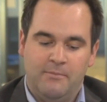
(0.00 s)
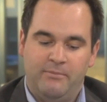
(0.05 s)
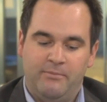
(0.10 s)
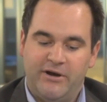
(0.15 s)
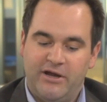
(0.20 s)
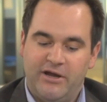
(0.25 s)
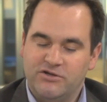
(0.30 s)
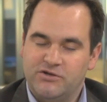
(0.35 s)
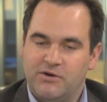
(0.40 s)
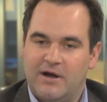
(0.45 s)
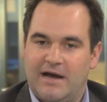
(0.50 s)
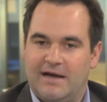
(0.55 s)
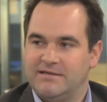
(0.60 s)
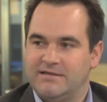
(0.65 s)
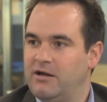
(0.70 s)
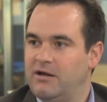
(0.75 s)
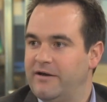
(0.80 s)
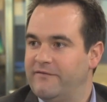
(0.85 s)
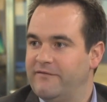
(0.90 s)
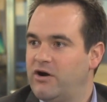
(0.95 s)
But he also has
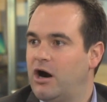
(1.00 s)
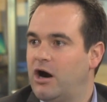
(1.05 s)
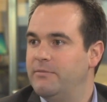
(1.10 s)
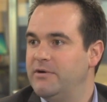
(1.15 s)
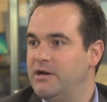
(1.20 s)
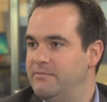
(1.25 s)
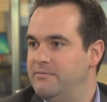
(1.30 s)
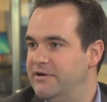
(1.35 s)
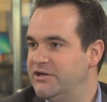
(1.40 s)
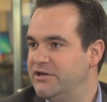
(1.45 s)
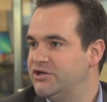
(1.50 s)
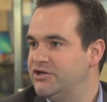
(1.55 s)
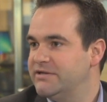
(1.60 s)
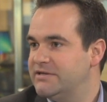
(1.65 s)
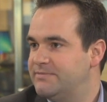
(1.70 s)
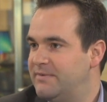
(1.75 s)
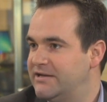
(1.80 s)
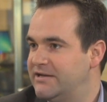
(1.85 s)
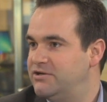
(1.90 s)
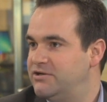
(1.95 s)
a lot of carbon
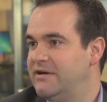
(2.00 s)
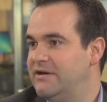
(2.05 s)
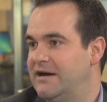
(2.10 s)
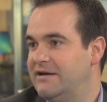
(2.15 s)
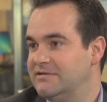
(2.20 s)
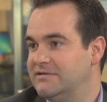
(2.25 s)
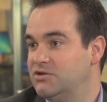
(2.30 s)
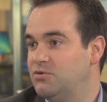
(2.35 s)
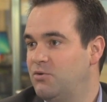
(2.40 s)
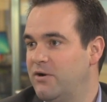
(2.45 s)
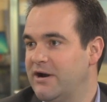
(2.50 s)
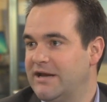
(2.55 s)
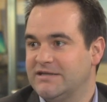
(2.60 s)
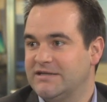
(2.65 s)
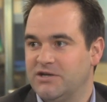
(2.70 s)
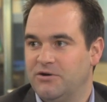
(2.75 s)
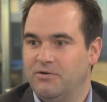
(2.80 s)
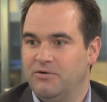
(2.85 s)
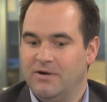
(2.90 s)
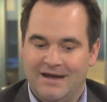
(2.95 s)
emissions by 2020.
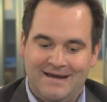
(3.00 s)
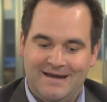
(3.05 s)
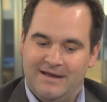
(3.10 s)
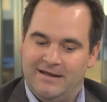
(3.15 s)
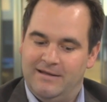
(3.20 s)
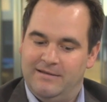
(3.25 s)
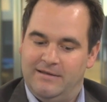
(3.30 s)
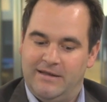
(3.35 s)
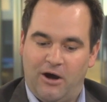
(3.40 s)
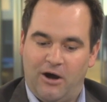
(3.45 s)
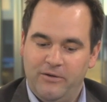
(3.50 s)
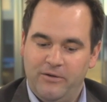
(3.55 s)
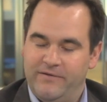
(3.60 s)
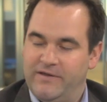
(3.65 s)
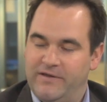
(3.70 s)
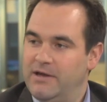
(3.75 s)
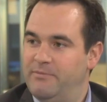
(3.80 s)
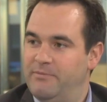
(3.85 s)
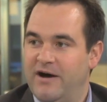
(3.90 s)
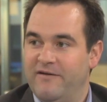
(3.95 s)
So the all of
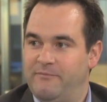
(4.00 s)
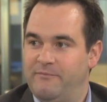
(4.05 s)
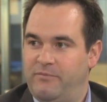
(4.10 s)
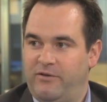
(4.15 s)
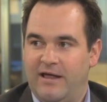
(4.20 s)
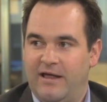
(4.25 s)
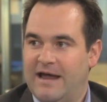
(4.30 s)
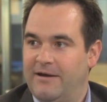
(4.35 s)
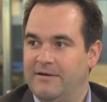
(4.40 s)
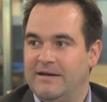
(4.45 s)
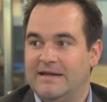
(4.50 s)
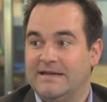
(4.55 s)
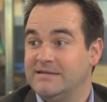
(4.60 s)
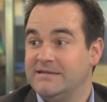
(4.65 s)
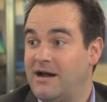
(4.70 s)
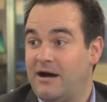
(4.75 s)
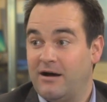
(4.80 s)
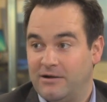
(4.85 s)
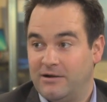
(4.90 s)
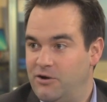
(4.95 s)
the above plan is
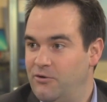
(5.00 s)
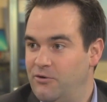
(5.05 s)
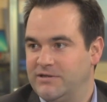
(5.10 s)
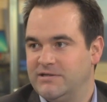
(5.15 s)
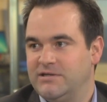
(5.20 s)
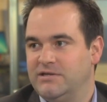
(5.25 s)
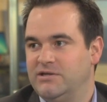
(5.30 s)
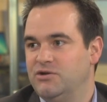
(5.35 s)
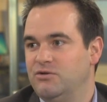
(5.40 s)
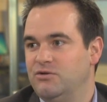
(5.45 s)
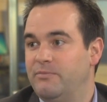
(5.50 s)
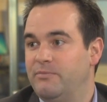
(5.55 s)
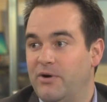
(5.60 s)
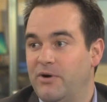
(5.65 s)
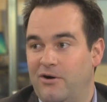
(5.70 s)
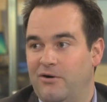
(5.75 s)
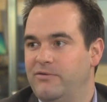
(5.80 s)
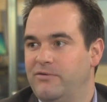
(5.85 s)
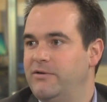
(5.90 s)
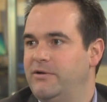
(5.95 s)
not going to do
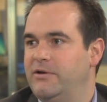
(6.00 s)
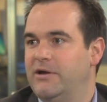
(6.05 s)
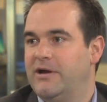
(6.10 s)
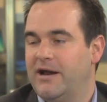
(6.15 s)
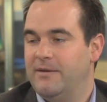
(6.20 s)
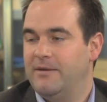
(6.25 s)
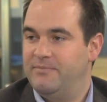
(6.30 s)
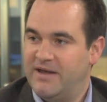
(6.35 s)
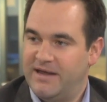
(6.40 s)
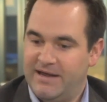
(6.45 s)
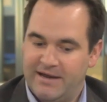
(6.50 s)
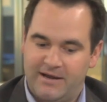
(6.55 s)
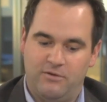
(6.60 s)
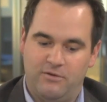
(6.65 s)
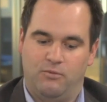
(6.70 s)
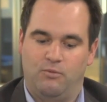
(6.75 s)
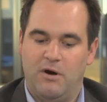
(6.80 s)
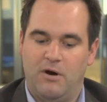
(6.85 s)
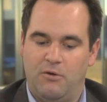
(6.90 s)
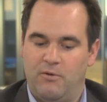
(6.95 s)
both. You got to pick
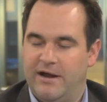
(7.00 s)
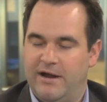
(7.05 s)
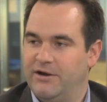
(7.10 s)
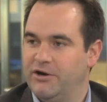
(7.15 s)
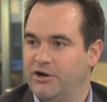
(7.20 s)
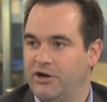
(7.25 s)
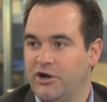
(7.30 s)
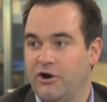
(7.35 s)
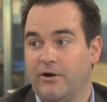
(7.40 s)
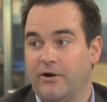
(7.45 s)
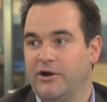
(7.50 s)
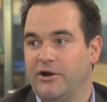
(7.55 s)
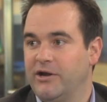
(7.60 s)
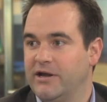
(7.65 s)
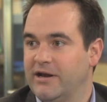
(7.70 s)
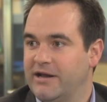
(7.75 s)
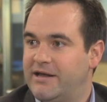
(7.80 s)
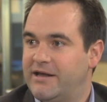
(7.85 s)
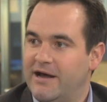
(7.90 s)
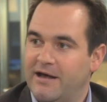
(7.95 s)
what way you're going. Are you
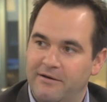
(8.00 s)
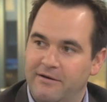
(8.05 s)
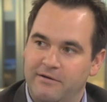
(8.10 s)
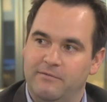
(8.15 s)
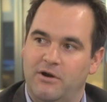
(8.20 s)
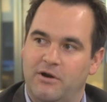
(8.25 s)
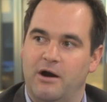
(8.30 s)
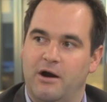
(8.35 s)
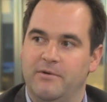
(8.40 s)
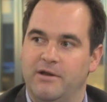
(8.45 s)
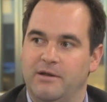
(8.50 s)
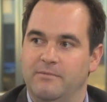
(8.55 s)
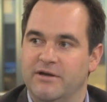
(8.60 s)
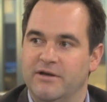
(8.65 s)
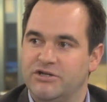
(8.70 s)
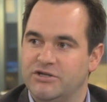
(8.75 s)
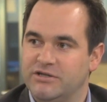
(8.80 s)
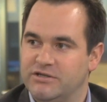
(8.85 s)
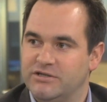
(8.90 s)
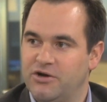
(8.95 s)
going to cut carbon
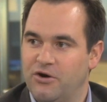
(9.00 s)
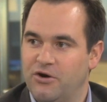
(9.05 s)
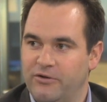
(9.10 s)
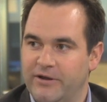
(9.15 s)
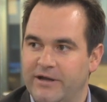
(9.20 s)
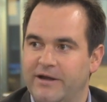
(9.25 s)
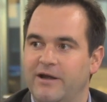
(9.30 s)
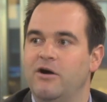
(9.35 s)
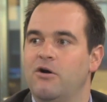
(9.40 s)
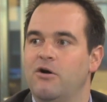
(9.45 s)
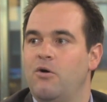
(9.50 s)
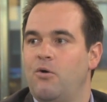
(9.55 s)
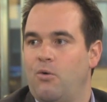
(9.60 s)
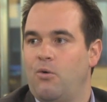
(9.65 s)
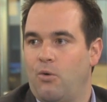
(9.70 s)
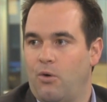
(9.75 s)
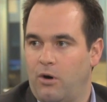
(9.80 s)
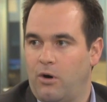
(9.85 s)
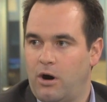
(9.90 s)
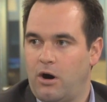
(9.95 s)
emissions totally
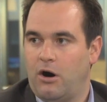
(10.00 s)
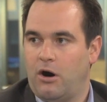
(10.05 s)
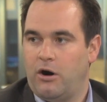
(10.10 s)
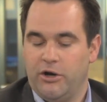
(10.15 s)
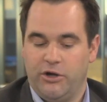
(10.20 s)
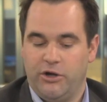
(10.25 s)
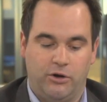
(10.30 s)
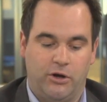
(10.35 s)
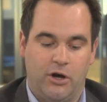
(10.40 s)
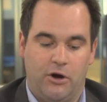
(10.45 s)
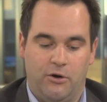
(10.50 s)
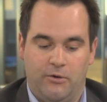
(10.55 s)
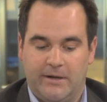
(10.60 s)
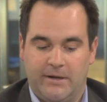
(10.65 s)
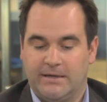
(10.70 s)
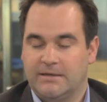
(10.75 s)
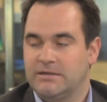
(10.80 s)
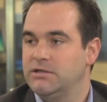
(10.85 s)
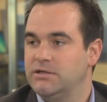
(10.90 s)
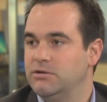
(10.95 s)
or are you
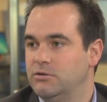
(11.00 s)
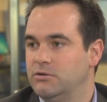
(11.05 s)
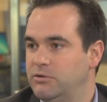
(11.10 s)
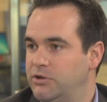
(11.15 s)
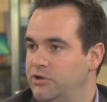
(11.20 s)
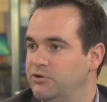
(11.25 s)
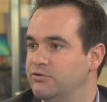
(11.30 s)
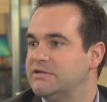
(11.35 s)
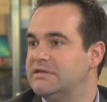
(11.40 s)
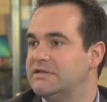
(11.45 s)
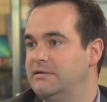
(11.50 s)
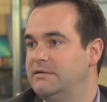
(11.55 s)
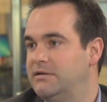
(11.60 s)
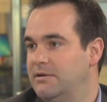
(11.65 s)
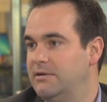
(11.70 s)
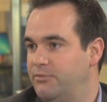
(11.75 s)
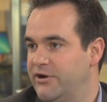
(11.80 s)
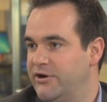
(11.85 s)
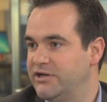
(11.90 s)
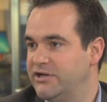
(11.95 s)
going to use
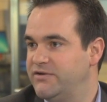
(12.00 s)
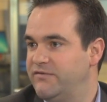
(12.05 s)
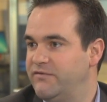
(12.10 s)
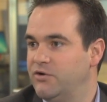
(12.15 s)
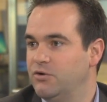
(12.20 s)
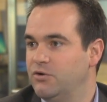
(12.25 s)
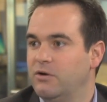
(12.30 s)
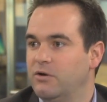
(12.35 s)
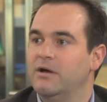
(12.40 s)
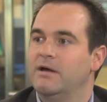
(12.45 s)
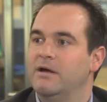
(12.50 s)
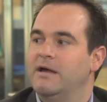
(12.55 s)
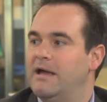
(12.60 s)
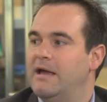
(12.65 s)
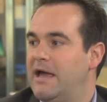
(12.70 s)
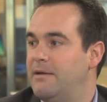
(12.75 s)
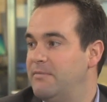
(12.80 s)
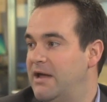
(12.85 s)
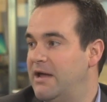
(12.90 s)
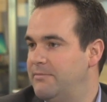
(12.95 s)
the bridge fuel
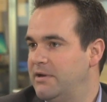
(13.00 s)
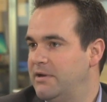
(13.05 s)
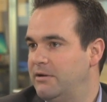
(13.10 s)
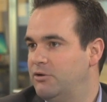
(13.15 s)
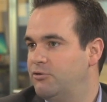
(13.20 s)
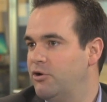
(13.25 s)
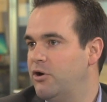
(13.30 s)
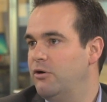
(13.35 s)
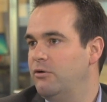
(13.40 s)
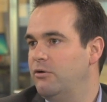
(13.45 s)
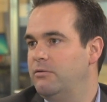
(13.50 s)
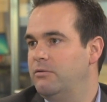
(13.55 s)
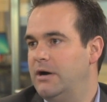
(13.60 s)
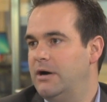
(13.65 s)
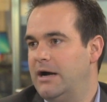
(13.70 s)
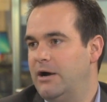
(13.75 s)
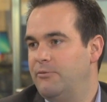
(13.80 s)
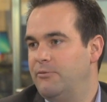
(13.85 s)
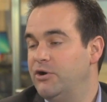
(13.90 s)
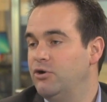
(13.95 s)
and maybe grow uh,